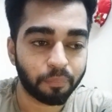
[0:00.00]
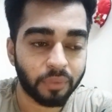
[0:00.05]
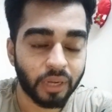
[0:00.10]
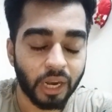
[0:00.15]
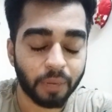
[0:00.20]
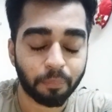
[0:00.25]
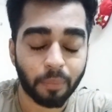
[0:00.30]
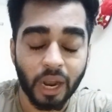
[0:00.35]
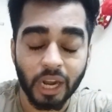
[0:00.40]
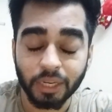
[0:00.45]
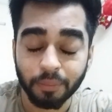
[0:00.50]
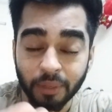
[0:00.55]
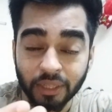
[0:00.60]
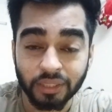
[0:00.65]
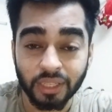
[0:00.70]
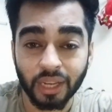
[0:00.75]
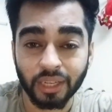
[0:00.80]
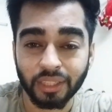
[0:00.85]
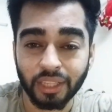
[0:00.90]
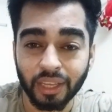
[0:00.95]

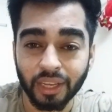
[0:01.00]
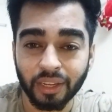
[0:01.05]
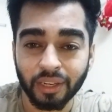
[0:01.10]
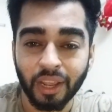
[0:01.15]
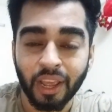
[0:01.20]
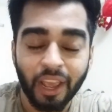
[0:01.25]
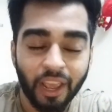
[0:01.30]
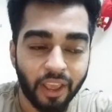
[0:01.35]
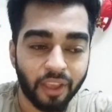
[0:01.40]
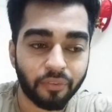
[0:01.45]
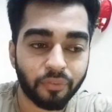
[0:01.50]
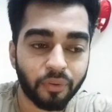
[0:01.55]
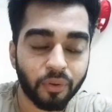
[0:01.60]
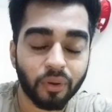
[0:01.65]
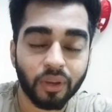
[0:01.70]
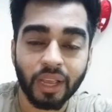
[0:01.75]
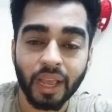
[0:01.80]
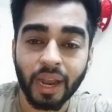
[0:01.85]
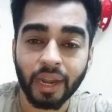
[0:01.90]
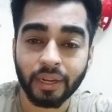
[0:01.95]
apartments are there. If
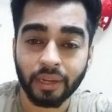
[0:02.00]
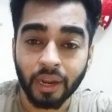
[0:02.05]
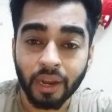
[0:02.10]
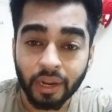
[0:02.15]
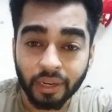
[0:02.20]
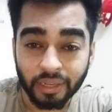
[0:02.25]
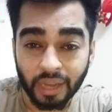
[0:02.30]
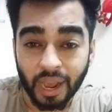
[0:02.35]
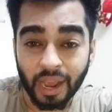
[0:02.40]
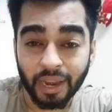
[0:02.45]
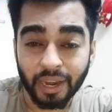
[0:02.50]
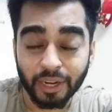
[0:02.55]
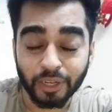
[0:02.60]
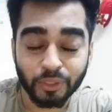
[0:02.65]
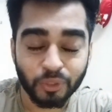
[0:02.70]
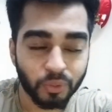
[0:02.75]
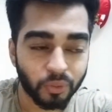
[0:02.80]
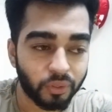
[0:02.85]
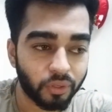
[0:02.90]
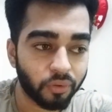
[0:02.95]
you get
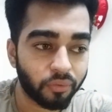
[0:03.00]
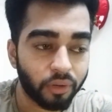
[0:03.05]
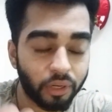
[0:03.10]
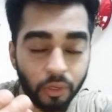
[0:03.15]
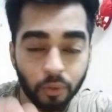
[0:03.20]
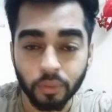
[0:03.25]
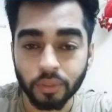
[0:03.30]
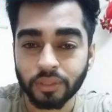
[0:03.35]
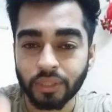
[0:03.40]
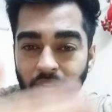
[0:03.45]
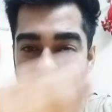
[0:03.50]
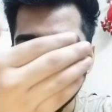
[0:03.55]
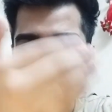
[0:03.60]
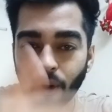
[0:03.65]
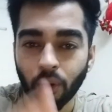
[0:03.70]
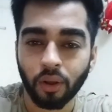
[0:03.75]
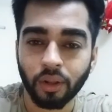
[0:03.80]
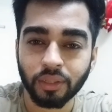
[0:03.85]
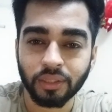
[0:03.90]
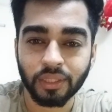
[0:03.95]
tired, so you will use that,
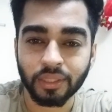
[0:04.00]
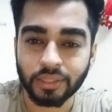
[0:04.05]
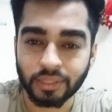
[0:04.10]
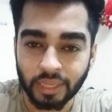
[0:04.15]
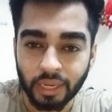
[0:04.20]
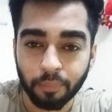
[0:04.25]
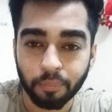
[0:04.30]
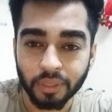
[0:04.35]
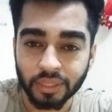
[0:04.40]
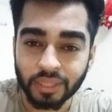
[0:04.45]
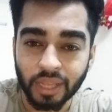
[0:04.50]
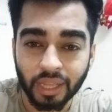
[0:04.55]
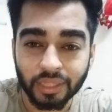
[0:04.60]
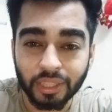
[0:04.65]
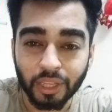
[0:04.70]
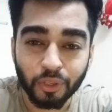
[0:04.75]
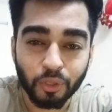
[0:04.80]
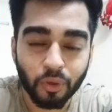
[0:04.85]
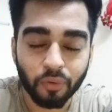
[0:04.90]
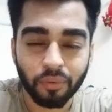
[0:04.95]
all the sleepers are
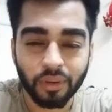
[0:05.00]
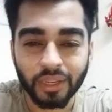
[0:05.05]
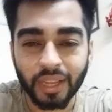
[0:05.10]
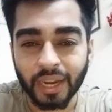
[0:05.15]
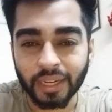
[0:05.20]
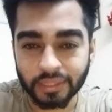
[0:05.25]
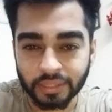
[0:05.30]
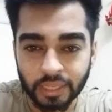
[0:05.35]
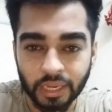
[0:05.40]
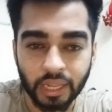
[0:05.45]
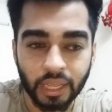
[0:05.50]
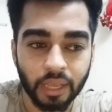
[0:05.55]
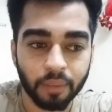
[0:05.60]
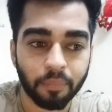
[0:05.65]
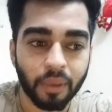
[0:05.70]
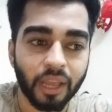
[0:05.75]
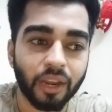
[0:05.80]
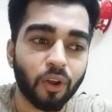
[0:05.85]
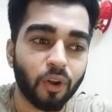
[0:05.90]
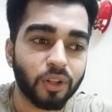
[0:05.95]
there, you will get sleep
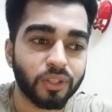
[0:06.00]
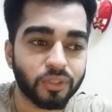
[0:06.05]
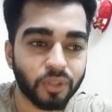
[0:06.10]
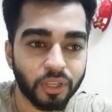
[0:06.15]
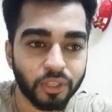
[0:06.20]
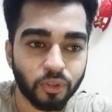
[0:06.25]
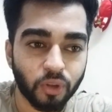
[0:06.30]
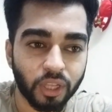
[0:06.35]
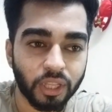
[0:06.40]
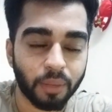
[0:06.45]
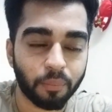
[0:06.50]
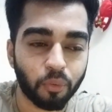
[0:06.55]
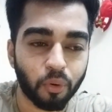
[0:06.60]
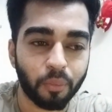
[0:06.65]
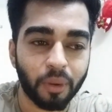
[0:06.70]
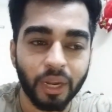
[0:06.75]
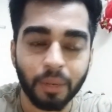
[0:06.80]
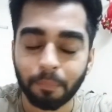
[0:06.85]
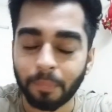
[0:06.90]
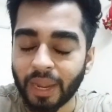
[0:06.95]
and also enjoy the
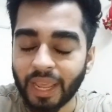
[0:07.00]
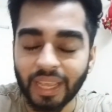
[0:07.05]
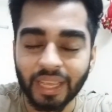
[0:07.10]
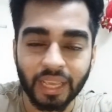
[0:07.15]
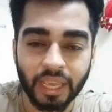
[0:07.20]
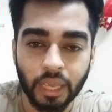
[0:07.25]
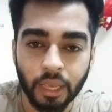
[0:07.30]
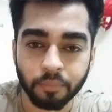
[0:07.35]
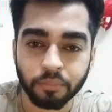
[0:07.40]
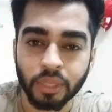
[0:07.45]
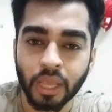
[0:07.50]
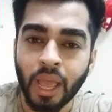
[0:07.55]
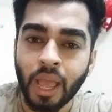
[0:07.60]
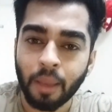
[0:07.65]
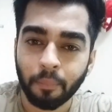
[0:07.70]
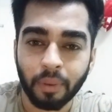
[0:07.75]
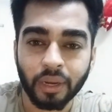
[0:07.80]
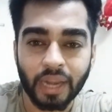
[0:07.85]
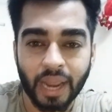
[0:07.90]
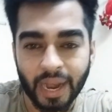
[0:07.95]
moment playing games.
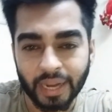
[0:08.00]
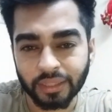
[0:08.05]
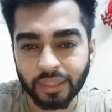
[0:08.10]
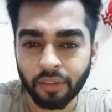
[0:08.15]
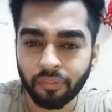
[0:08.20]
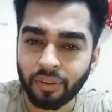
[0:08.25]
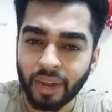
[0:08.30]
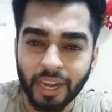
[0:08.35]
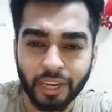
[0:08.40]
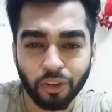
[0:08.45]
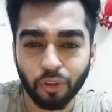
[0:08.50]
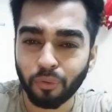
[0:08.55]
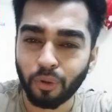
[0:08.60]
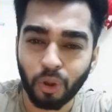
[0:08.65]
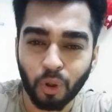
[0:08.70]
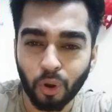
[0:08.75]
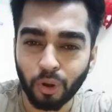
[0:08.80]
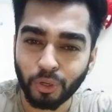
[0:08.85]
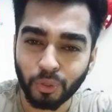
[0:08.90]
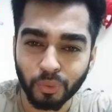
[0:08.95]
But at the flight you will
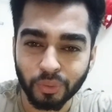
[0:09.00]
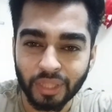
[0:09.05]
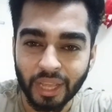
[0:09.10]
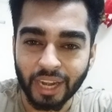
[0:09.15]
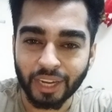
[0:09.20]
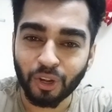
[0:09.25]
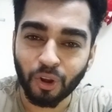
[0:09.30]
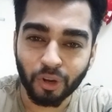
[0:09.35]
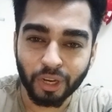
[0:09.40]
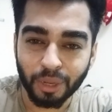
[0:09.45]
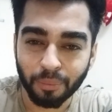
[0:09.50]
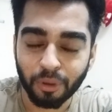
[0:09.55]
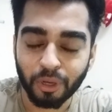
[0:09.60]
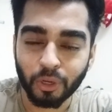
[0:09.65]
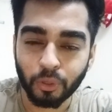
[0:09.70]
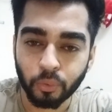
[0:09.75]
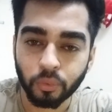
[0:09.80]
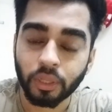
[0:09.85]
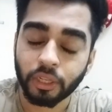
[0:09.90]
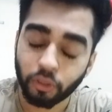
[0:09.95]
not do that, not able
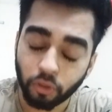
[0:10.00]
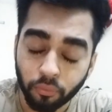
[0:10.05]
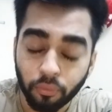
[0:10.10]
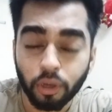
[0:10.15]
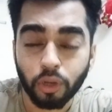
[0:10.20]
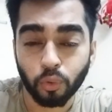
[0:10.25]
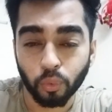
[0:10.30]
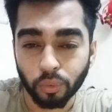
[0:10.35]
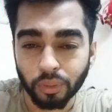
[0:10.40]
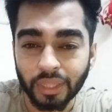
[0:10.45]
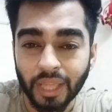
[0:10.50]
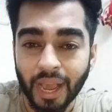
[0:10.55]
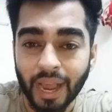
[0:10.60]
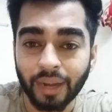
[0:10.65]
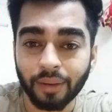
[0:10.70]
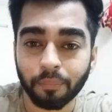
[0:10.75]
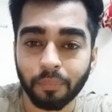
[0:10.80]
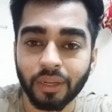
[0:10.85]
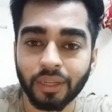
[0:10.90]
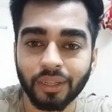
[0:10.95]
to do, you will do
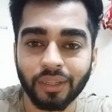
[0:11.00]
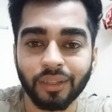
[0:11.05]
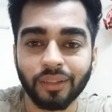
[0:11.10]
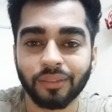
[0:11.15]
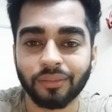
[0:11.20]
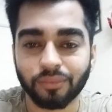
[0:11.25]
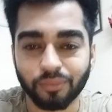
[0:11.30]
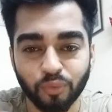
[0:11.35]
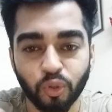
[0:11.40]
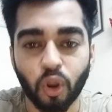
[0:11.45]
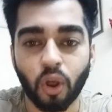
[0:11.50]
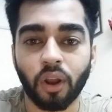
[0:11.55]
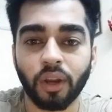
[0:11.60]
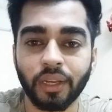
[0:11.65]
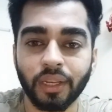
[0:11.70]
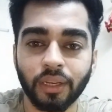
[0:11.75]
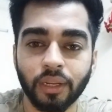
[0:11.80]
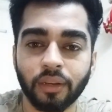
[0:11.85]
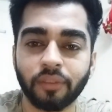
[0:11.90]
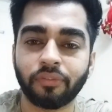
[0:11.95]
that, but not
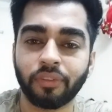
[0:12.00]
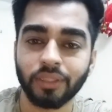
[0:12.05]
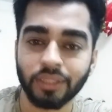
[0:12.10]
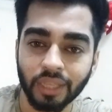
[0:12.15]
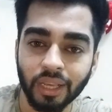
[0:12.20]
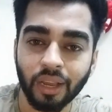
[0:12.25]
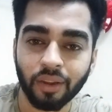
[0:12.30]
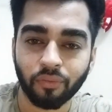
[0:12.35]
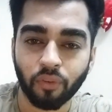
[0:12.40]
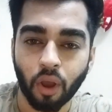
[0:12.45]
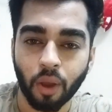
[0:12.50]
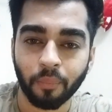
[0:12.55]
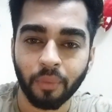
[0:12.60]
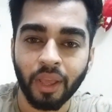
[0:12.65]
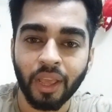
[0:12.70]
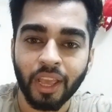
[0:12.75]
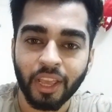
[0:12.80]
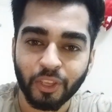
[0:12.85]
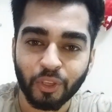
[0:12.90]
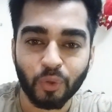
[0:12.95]
in a physical form.
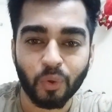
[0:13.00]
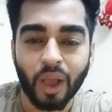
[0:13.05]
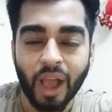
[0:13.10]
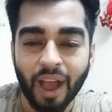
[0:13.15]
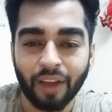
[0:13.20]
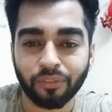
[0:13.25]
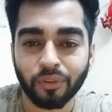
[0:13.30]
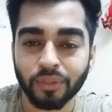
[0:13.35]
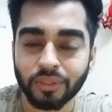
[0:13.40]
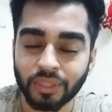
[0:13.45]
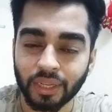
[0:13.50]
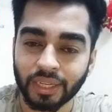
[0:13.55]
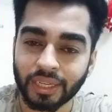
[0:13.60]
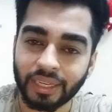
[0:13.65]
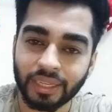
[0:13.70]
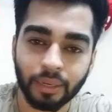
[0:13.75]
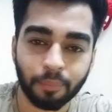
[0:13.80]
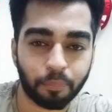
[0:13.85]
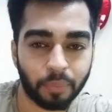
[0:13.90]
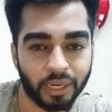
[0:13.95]
You have to sit
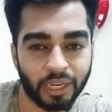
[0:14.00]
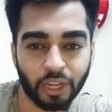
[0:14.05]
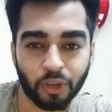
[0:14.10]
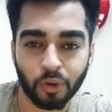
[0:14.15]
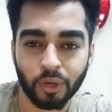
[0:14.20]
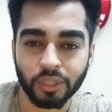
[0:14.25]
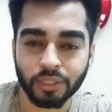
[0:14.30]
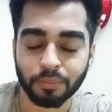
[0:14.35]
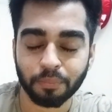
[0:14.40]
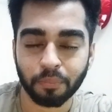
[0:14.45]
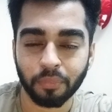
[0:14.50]
in a particular